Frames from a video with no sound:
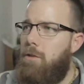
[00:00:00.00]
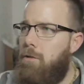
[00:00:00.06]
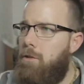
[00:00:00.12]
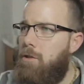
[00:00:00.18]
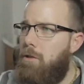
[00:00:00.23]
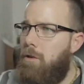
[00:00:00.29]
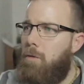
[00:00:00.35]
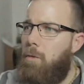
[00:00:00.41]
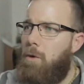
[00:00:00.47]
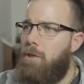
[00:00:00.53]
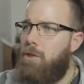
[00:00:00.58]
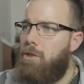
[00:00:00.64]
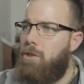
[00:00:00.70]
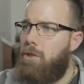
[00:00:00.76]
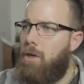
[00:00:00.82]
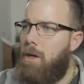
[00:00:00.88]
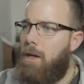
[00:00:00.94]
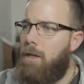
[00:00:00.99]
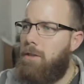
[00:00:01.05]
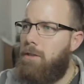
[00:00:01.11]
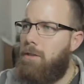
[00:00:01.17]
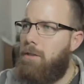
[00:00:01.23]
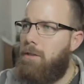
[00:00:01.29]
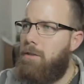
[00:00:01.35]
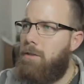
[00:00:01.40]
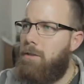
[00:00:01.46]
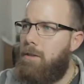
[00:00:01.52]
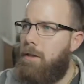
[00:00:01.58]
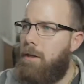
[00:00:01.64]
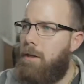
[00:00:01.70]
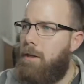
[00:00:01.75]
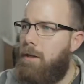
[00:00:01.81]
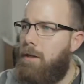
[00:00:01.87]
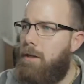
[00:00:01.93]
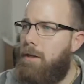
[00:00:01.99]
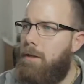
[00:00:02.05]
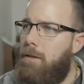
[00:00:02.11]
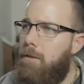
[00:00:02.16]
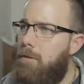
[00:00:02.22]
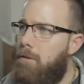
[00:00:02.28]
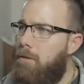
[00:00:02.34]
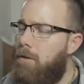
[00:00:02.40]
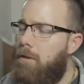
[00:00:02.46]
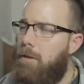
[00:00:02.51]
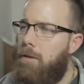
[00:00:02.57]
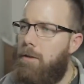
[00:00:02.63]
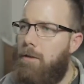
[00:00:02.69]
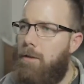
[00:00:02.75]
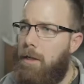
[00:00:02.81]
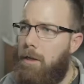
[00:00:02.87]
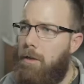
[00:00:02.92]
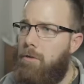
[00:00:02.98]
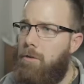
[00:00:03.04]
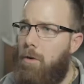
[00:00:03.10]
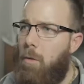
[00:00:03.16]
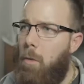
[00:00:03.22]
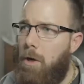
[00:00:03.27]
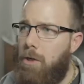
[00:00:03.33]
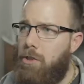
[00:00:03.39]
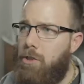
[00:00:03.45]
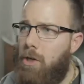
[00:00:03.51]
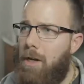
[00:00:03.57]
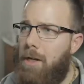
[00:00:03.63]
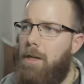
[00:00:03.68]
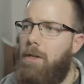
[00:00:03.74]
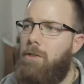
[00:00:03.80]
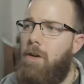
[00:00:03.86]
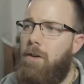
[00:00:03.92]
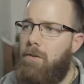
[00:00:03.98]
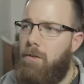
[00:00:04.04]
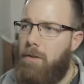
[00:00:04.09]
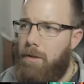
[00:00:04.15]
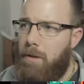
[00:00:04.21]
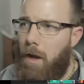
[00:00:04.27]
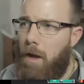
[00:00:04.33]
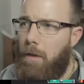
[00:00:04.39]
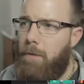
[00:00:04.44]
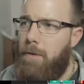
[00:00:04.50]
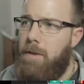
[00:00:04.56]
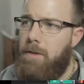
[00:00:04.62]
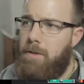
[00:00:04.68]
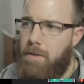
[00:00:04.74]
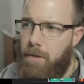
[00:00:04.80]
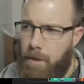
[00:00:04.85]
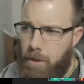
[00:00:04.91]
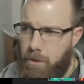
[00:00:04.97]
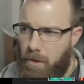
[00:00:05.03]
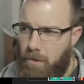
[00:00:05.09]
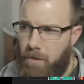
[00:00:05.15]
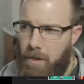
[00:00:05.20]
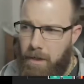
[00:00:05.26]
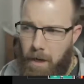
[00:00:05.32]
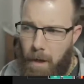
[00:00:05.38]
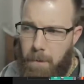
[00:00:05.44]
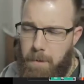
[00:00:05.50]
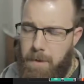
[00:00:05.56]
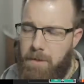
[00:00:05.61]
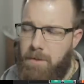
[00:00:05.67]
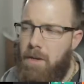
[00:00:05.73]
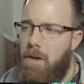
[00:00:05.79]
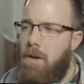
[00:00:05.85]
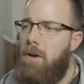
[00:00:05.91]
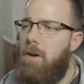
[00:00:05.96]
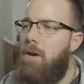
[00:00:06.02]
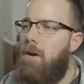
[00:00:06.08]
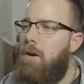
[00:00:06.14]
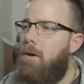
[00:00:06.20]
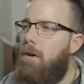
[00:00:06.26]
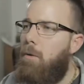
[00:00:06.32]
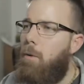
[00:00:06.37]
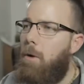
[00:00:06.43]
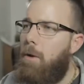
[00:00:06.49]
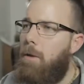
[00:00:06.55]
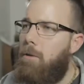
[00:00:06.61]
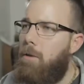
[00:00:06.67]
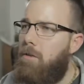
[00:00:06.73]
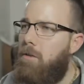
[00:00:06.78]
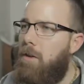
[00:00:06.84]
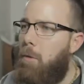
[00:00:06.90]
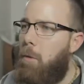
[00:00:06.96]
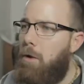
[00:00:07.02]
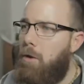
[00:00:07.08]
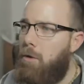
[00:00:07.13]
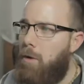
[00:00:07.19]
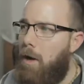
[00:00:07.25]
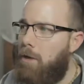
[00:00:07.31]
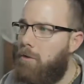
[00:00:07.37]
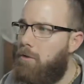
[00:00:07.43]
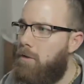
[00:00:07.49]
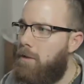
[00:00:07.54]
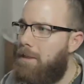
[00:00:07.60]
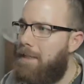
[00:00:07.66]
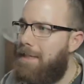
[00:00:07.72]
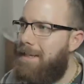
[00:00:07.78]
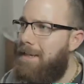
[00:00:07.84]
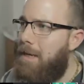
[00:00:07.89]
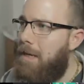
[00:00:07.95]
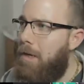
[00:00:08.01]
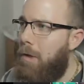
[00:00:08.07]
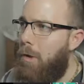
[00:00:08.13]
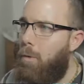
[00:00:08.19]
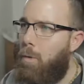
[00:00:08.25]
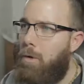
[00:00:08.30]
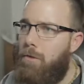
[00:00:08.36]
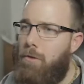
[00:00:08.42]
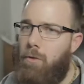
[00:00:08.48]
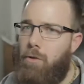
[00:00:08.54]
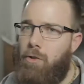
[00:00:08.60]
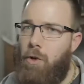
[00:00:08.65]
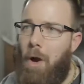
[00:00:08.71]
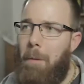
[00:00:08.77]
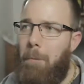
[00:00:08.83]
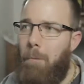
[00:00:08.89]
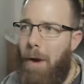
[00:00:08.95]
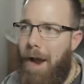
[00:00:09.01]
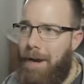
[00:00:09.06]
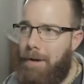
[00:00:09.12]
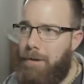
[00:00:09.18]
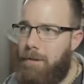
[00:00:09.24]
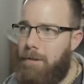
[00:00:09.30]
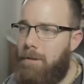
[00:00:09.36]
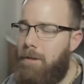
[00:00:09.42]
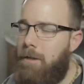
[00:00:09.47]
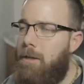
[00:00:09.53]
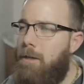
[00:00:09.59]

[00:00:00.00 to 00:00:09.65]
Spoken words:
took one shot, like you took one shot, adjusted and got this, and then adjusted and got this? Or it looks like what you actually did here was you shot bracketed,